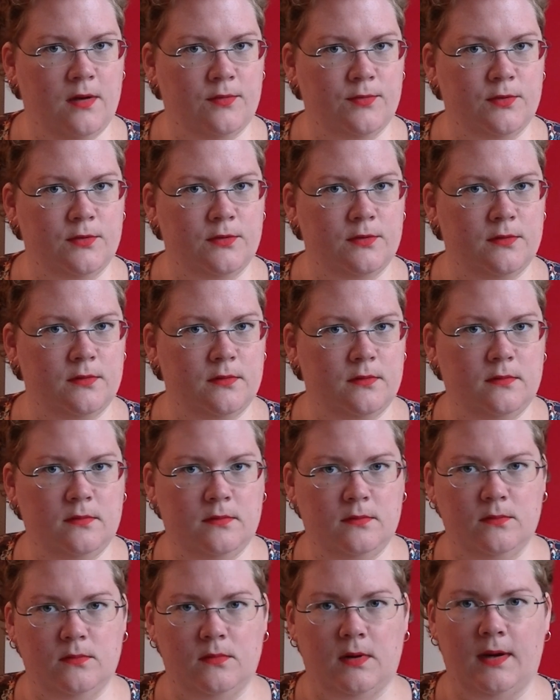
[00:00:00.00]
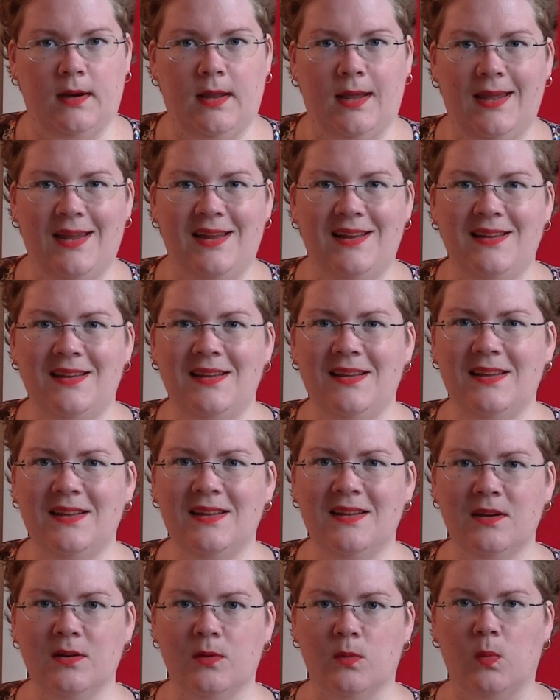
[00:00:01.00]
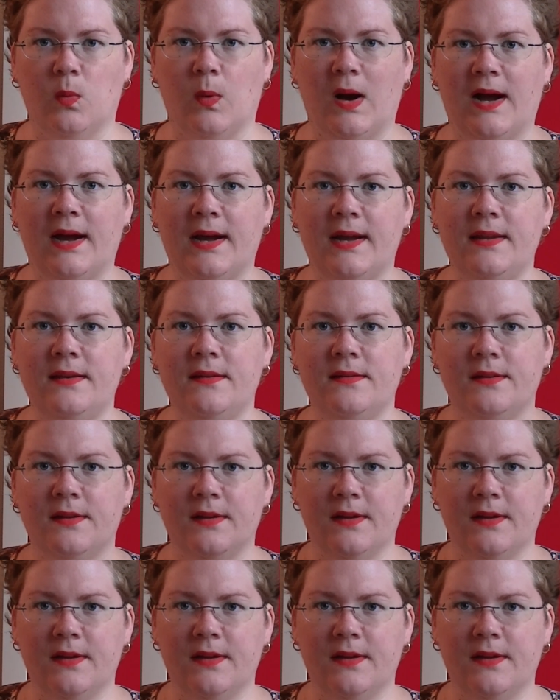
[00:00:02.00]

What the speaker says: to 180 wide